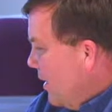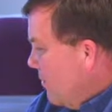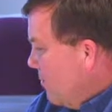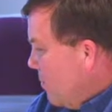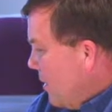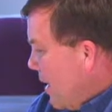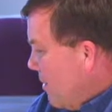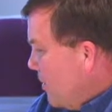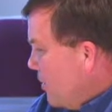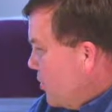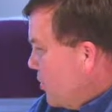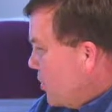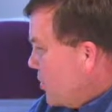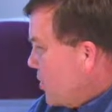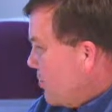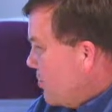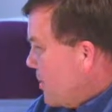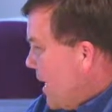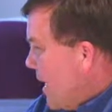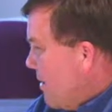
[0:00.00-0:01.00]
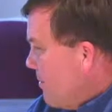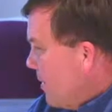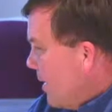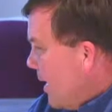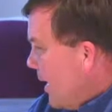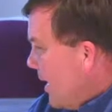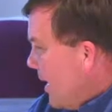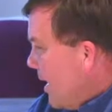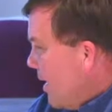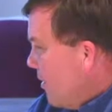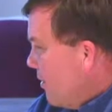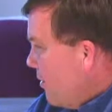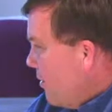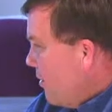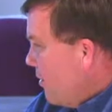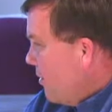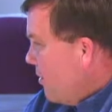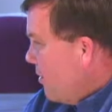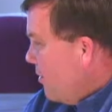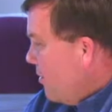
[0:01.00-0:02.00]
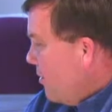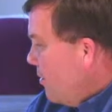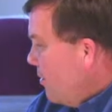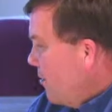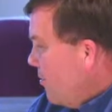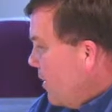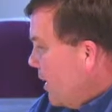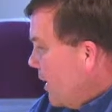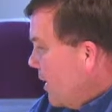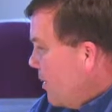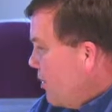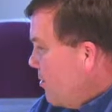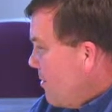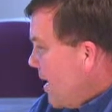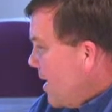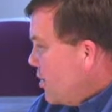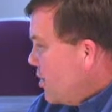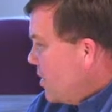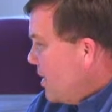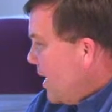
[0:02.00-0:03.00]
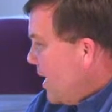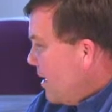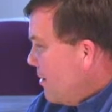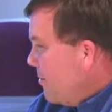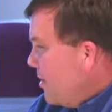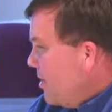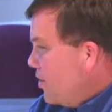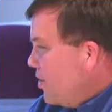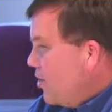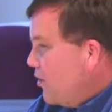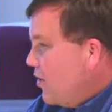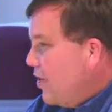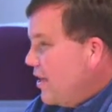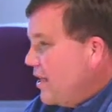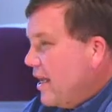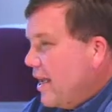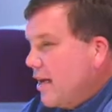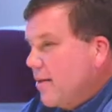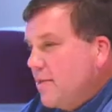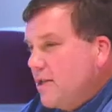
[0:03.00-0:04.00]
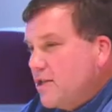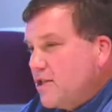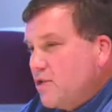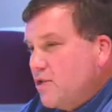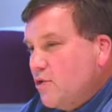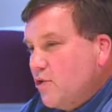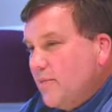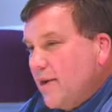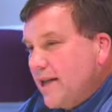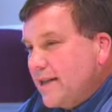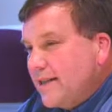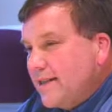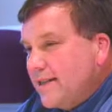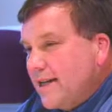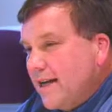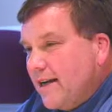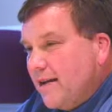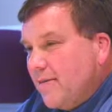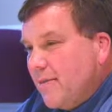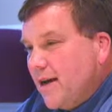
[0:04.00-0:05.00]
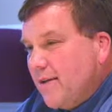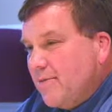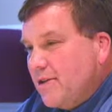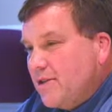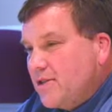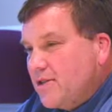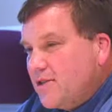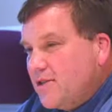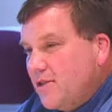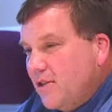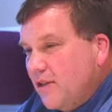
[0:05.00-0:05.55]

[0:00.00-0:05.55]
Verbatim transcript: It probably took some time to get out. But can you imagine the enemies? You think the enemies knew about the Ten Commandments?